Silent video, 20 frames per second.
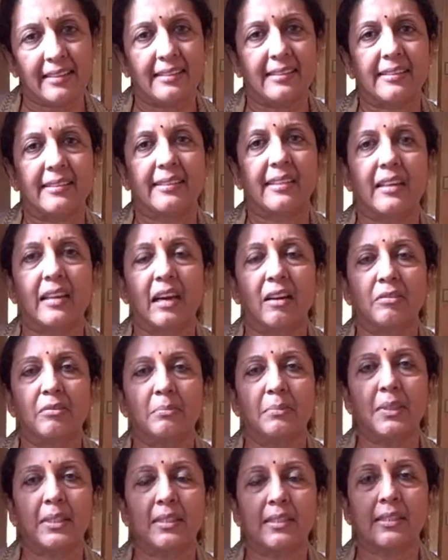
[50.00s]
Yes, the
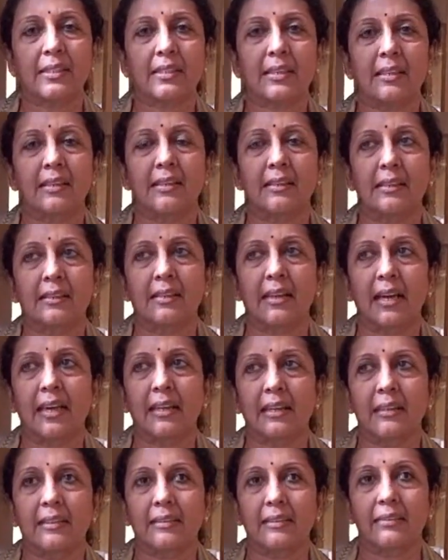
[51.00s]
government
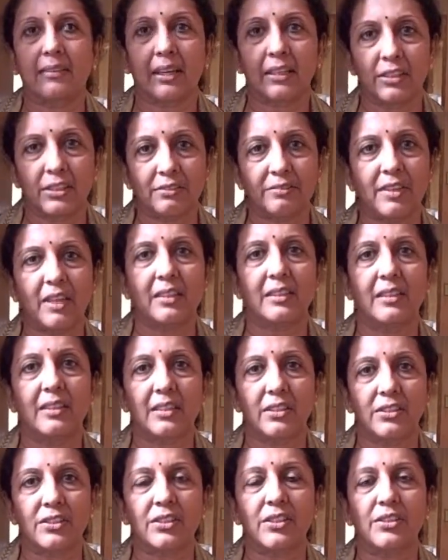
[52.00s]
and the Rajiv
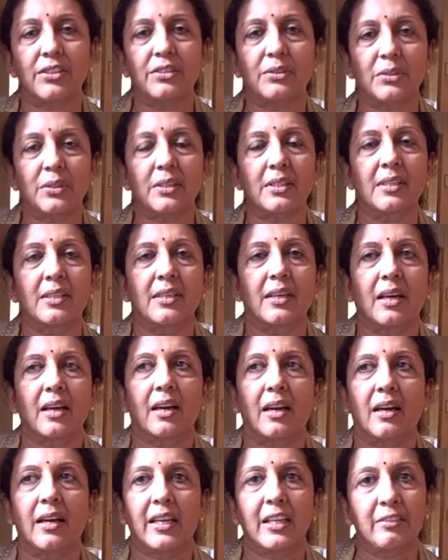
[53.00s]
Gandhi Institute
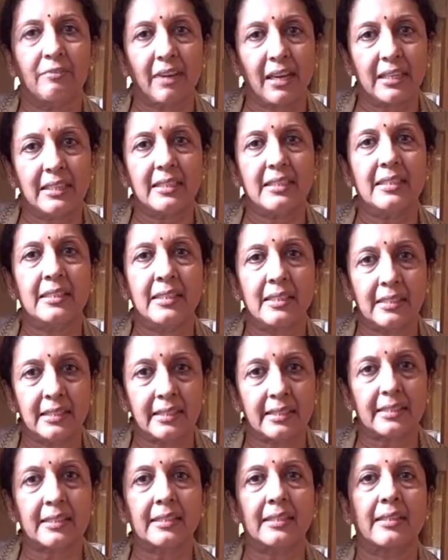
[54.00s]
invited
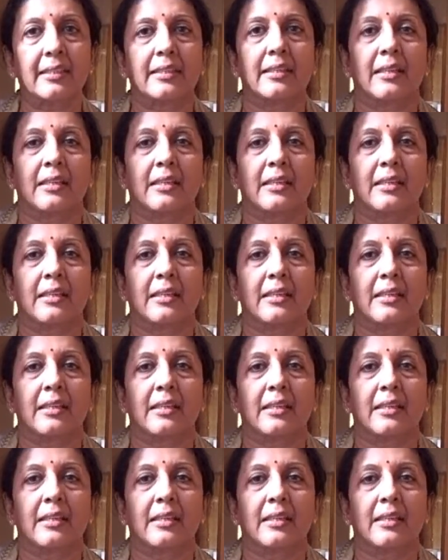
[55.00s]
us.